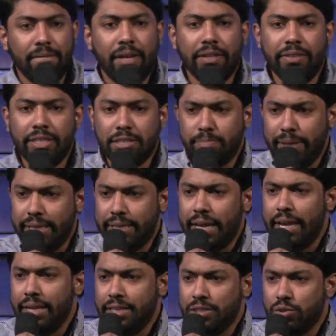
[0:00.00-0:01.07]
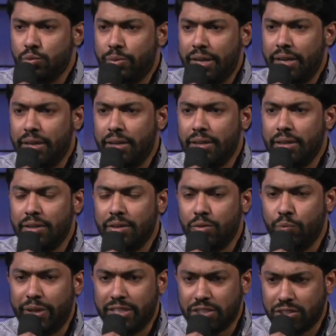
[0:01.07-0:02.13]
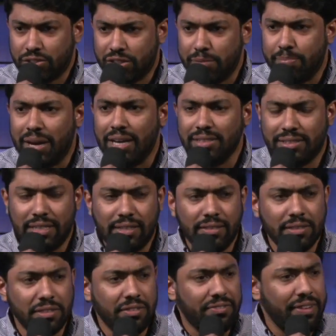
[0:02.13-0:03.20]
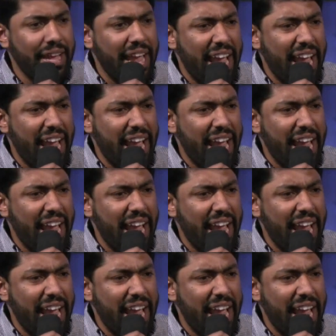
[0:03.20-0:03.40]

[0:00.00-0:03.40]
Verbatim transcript: Let this be days when we strip ourselves of